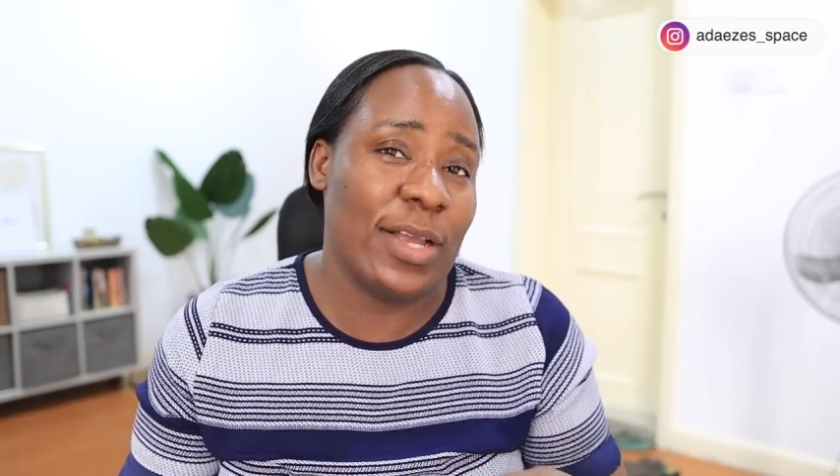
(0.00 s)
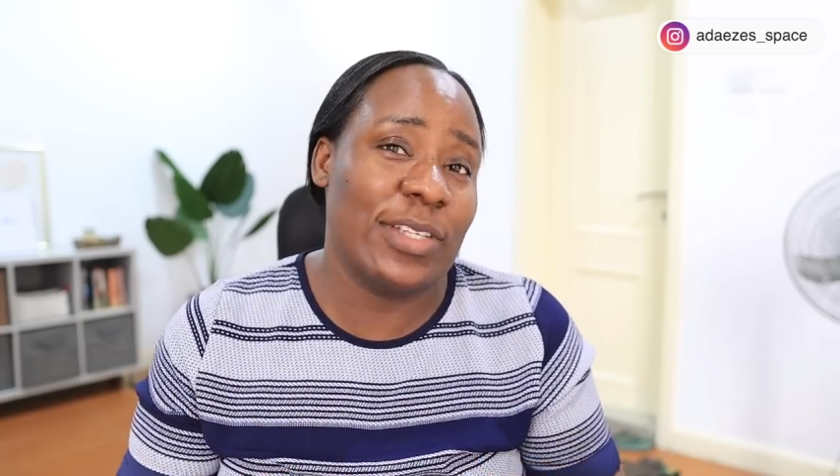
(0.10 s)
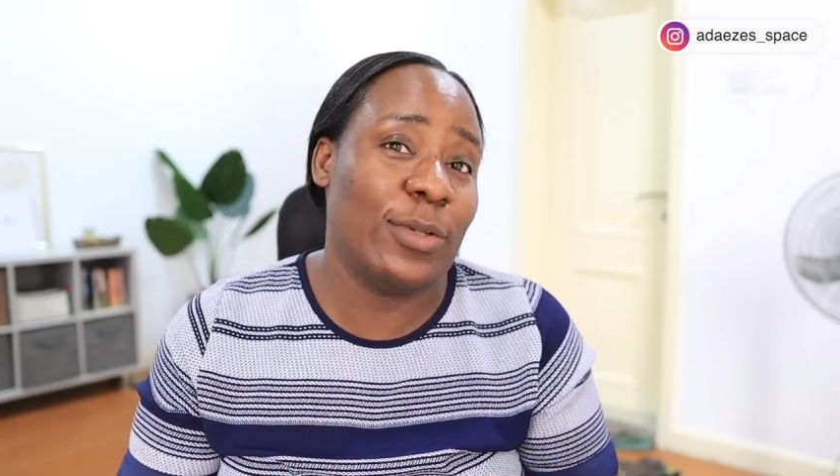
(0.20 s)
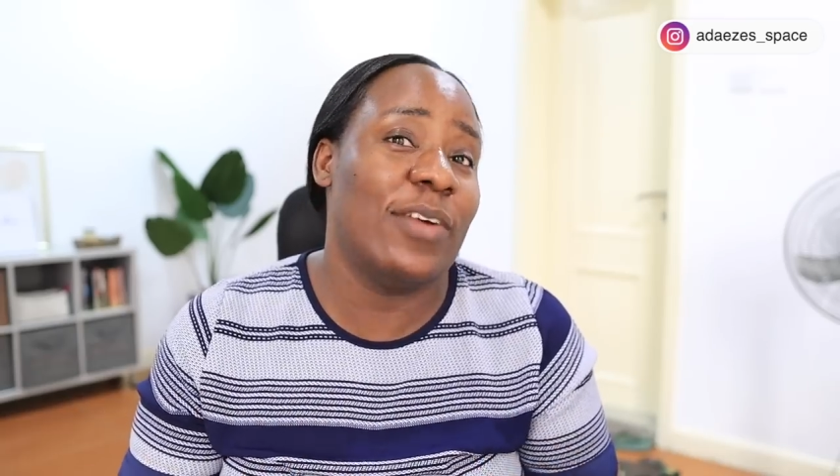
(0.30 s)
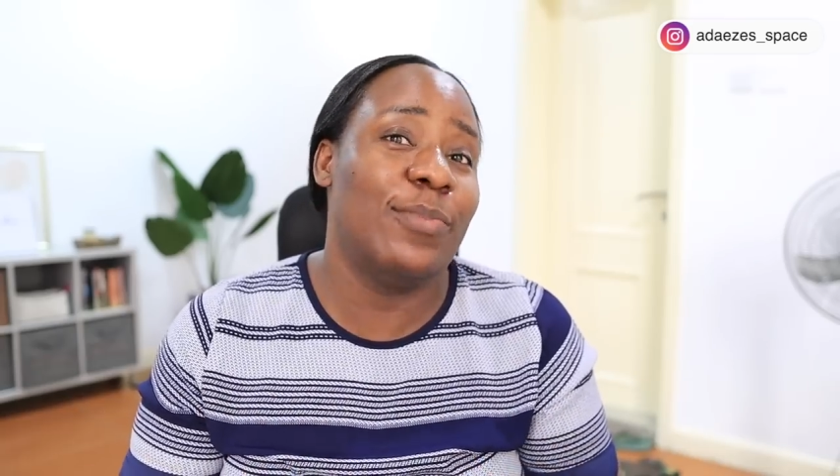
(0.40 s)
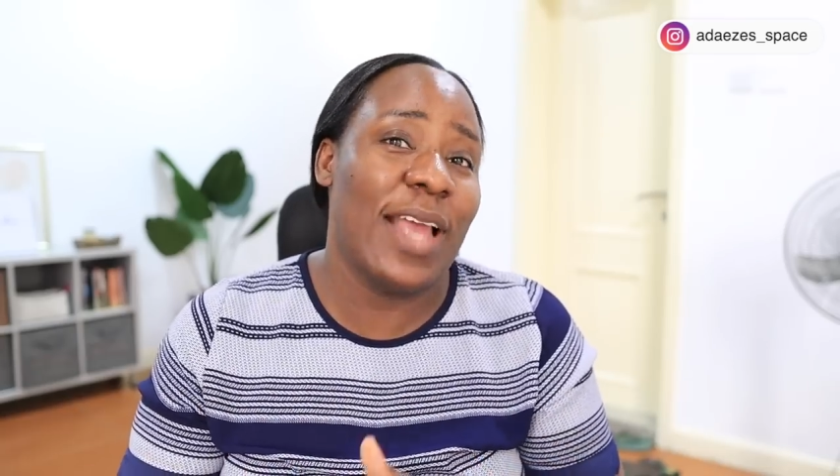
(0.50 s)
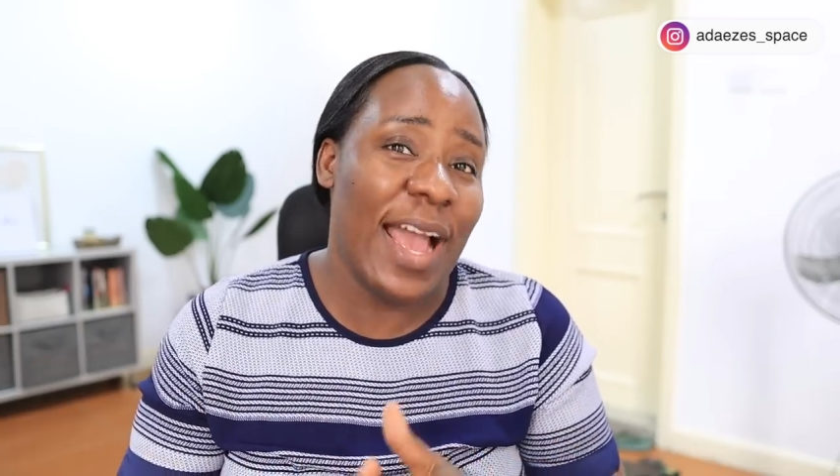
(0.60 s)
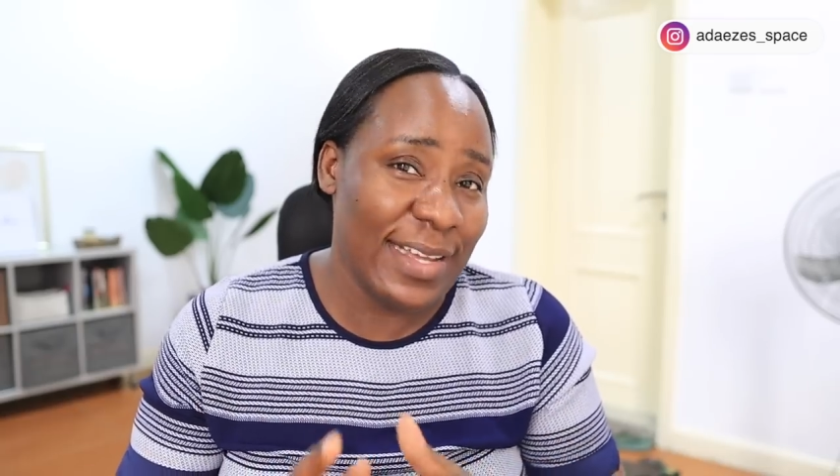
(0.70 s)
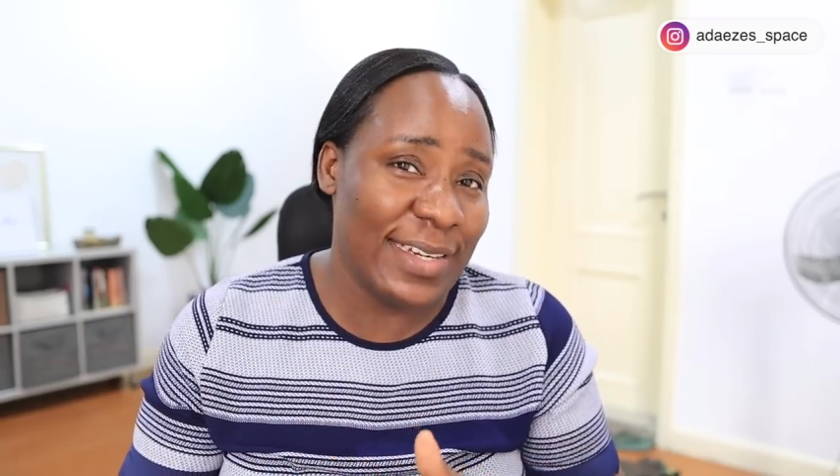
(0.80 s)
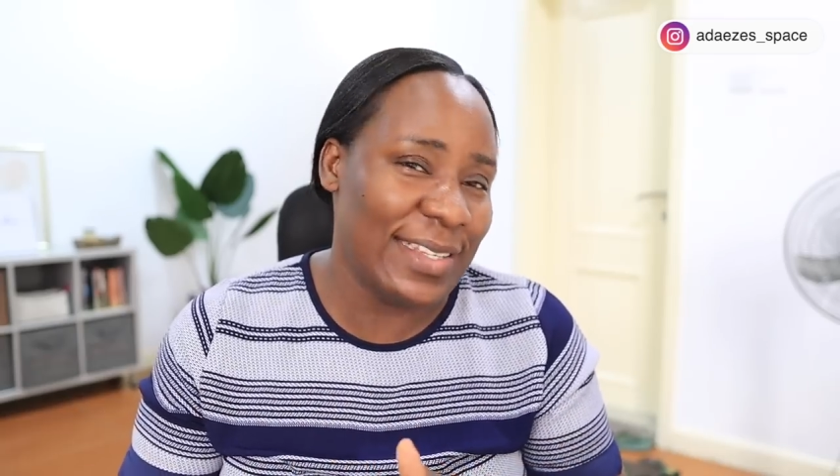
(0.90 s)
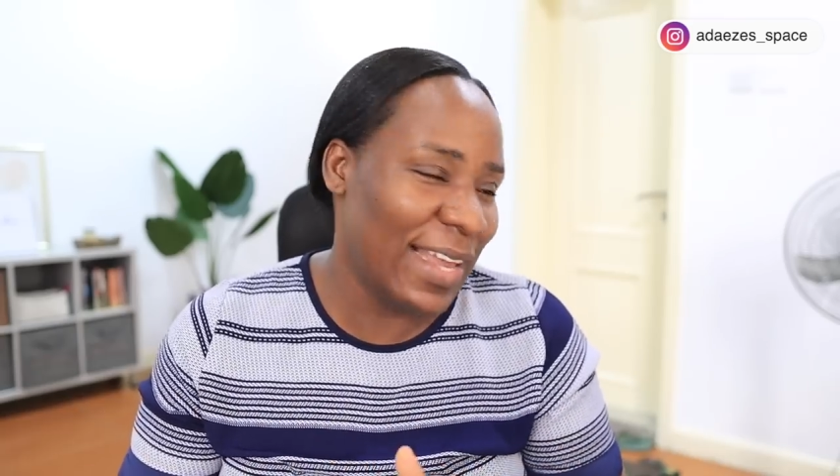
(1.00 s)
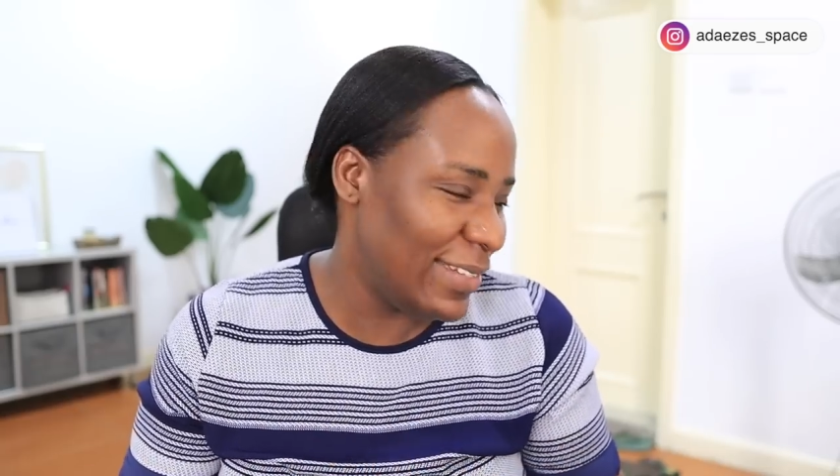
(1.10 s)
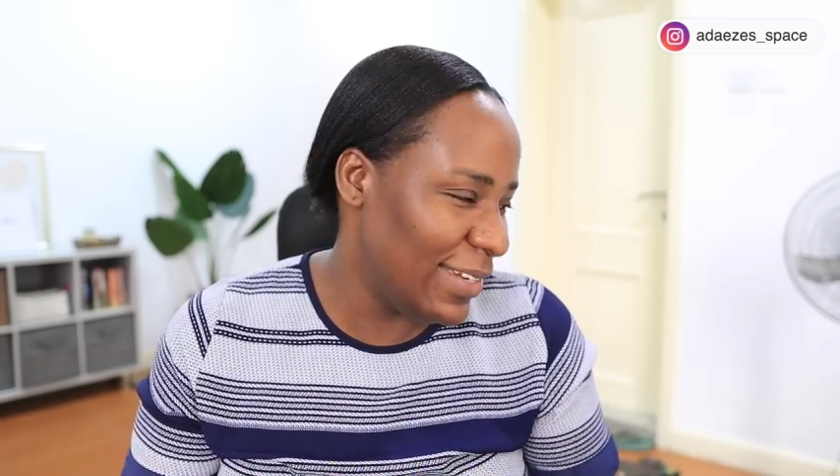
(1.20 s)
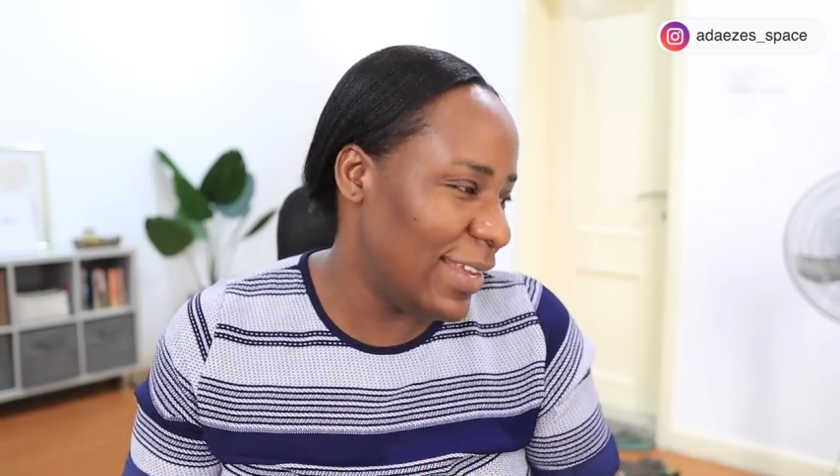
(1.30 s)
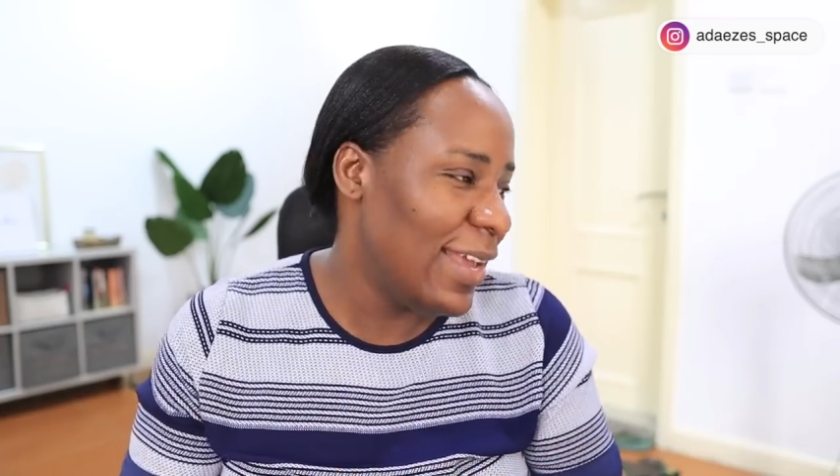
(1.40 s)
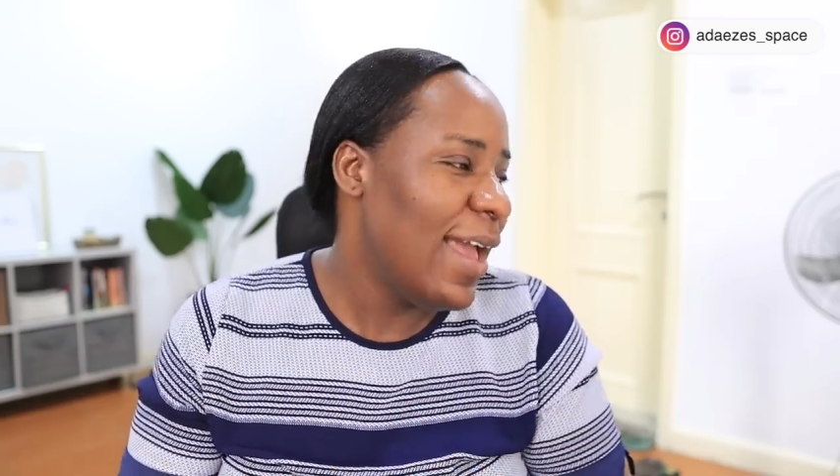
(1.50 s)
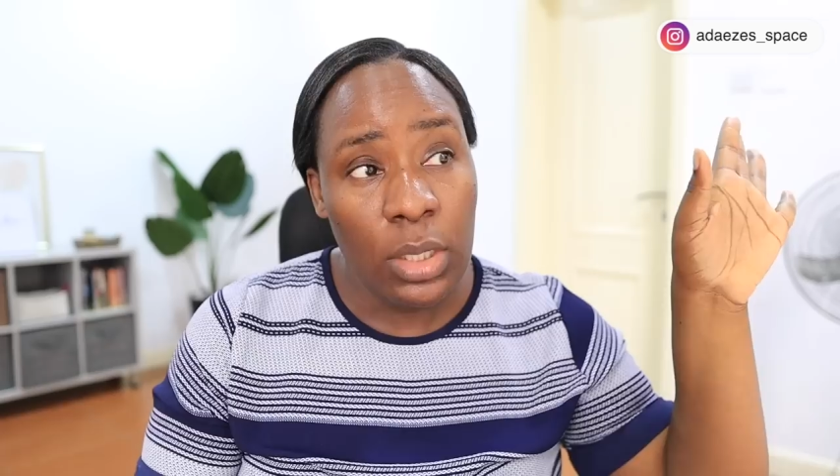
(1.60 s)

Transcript: because I would have been angry that day.